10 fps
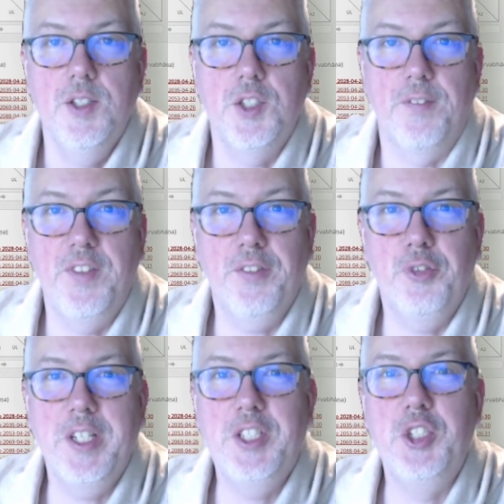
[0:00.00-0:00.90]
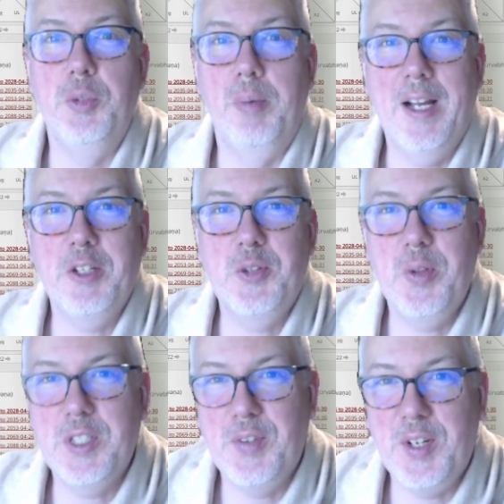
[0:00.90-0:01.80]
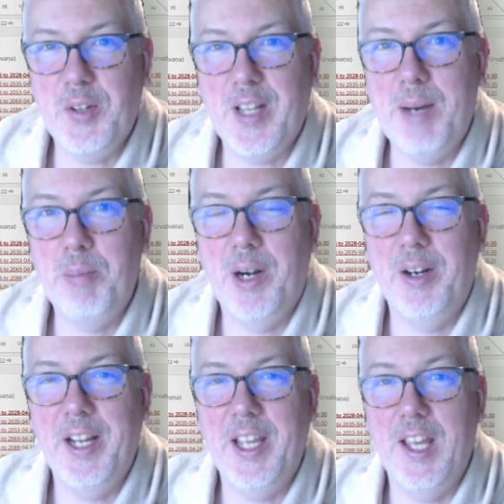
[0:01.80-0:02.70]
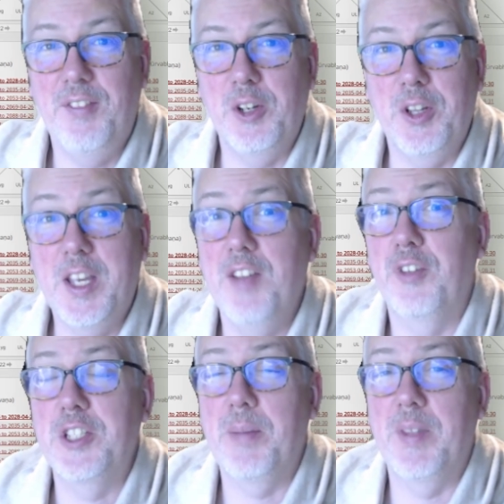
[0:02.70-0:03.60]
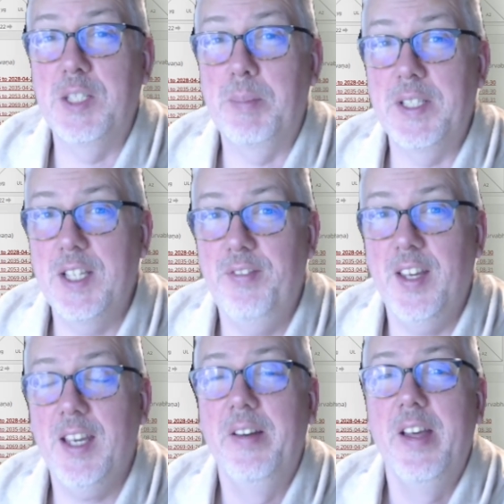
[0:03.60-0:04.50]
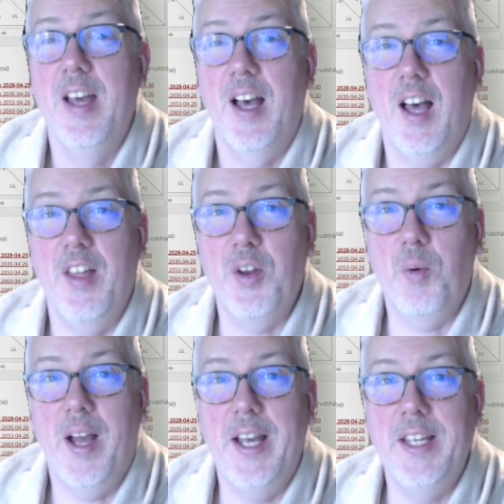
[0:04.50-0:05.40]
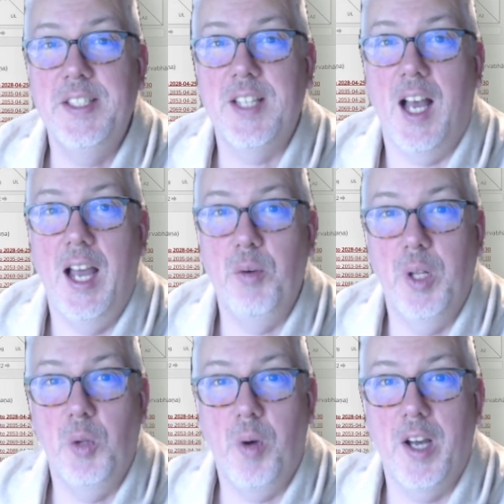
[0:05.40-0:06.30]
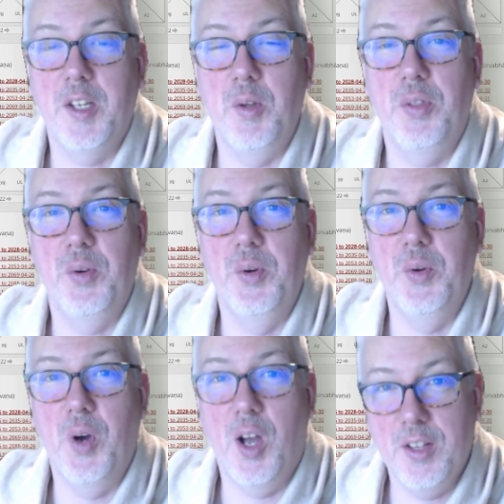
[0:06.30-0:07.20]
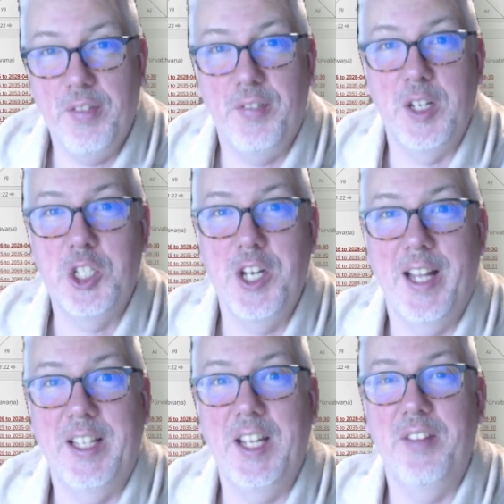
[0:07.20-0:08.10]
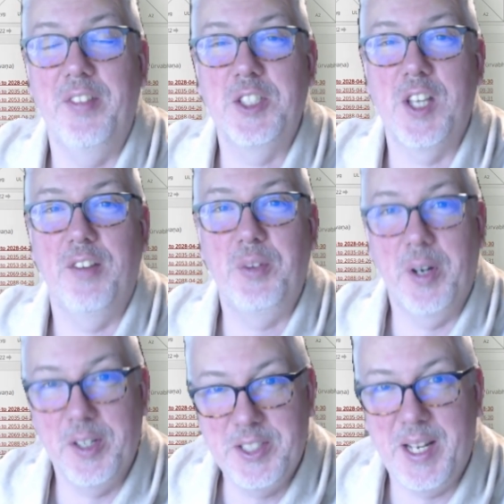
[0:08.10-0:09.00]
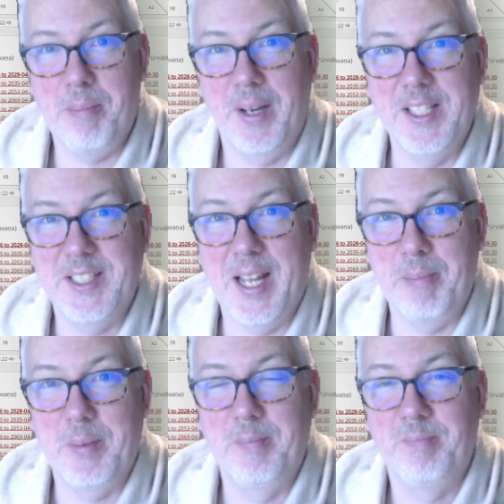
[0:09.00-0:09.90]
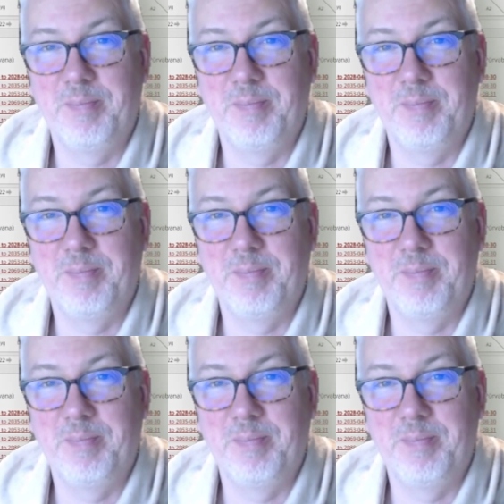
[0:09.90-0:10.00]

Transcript: So feel free to browse through this video library if you're looking for something specific. Otherwise, I will walk you through all of the functionality of this software step by step.